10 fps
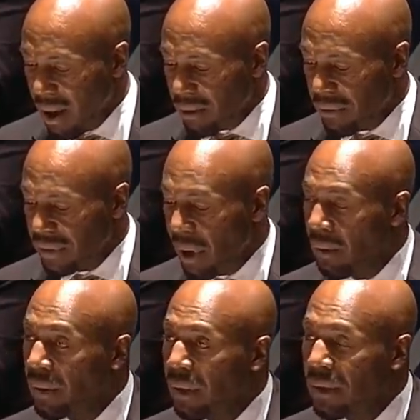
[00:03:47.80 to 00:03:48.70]
The
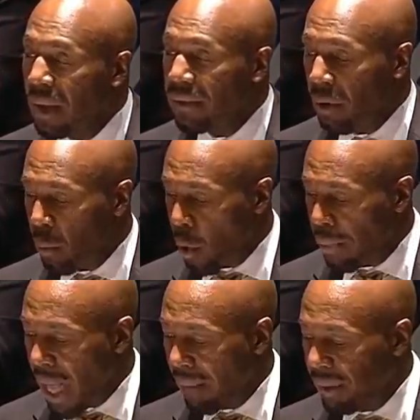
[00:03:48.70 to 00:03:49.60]
result is that there are more
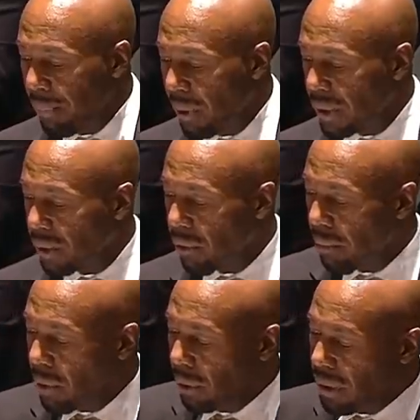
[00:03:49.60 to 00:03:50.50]
black people in the
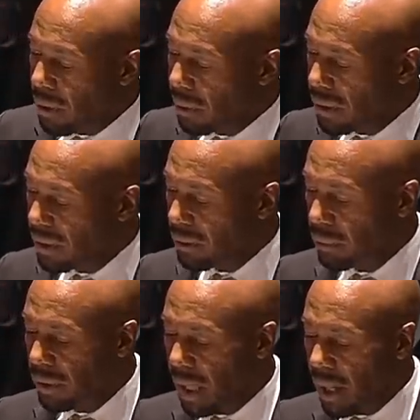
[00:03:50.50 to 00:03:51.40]
criminal legal system
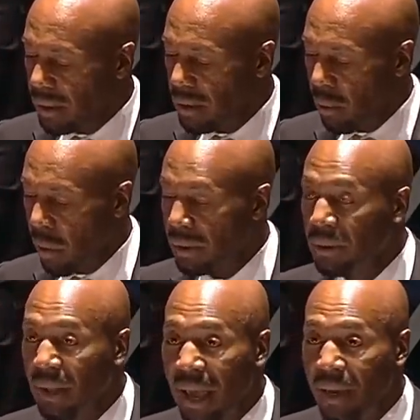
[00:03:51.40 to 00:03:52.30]
today than there were
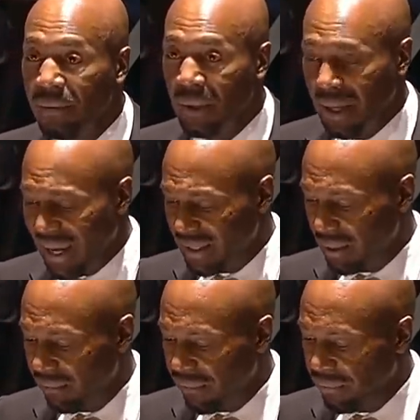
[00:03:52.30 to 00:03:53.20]
slaves in
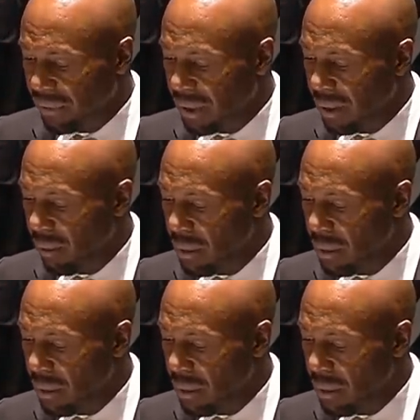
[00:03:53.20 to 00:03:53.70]
1850,